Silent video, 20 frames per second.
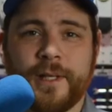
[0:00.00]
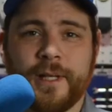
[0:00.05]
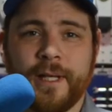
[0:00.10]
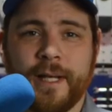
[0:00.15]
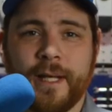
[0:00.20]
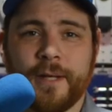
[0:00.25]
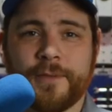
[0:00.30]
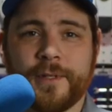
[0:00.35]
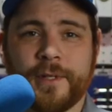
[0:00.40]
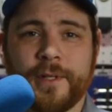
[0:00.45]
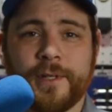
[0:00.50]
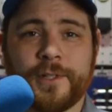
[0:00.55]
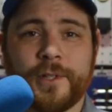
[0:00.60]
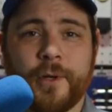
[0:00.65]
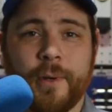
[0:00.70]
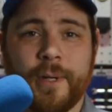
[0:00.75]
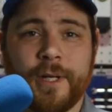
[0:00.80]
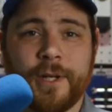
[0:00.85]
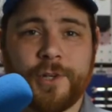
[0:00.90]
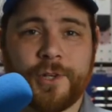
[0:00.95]
announced that it's
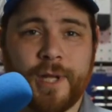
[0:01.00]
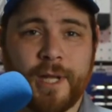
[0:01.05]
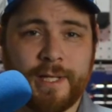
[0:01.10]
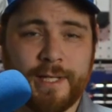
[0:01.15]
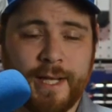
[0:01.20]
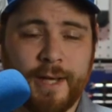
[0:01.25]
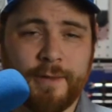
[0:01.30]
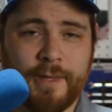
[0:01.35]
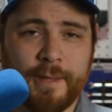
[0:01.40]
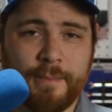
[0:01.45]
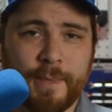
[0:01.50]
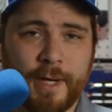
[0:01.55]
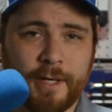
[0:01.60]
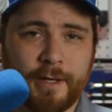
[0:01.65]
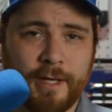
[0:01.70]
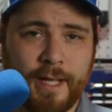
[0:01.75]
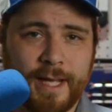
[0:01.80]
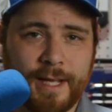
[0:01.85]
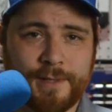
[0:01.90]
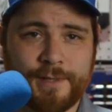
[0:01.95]
going to shut down the
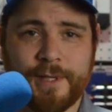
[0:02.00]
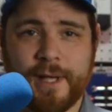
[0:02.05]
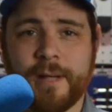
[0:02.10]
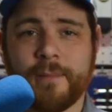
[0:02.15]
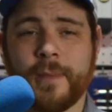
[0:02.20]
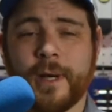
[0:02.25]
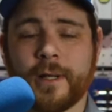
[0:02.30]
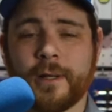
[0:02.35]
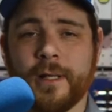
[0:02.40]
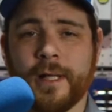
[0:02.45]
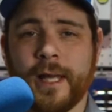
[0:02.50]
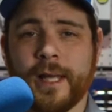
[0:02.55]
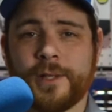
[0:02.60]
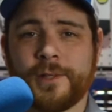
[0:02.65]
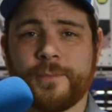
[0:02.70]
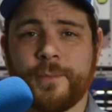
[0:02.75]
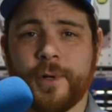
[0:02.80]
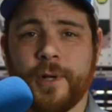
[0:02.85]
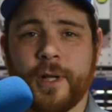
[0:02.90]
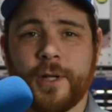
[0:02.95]
Model S and Model X
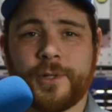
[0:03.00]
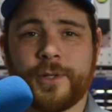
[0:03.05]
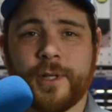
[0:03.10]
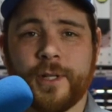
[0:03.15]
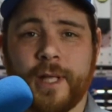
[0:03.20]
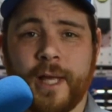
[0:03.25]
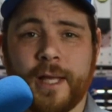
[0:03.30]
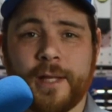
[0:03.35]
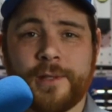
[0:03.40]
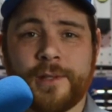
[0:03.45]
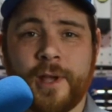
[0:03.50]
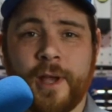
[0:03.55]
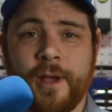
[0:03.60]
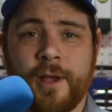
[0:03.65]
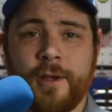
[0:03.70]
production lines